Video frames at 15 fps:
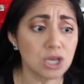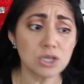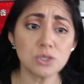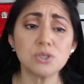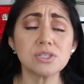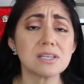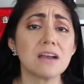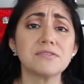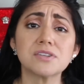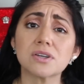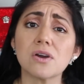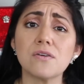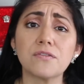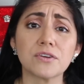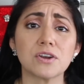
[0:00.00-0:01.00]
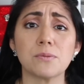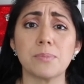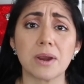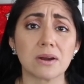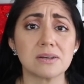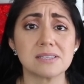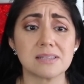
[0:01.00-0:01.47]
You just have to go for your
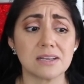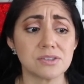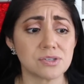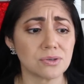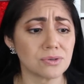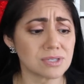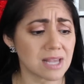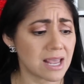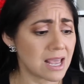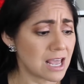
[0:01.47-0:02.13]
bare essentials.